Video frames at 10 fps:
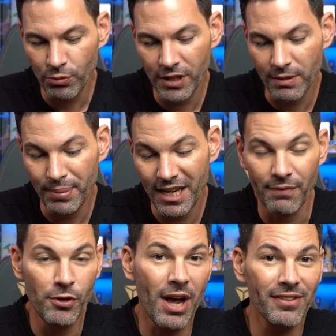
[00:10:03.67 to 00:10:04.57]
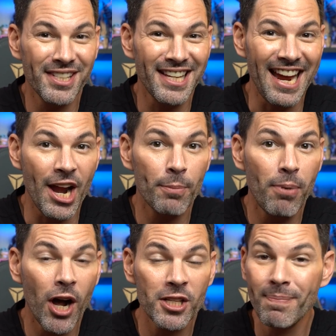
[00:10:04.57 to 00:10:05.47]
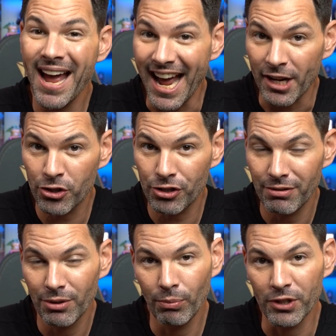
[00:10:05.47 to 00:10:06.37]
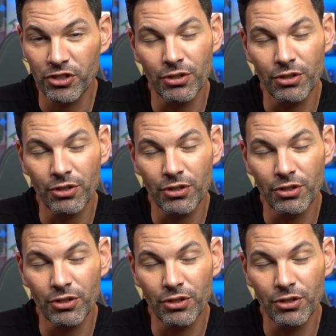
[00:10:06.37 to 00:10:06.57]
Reason being, if you have, let's say, AirPods Max, which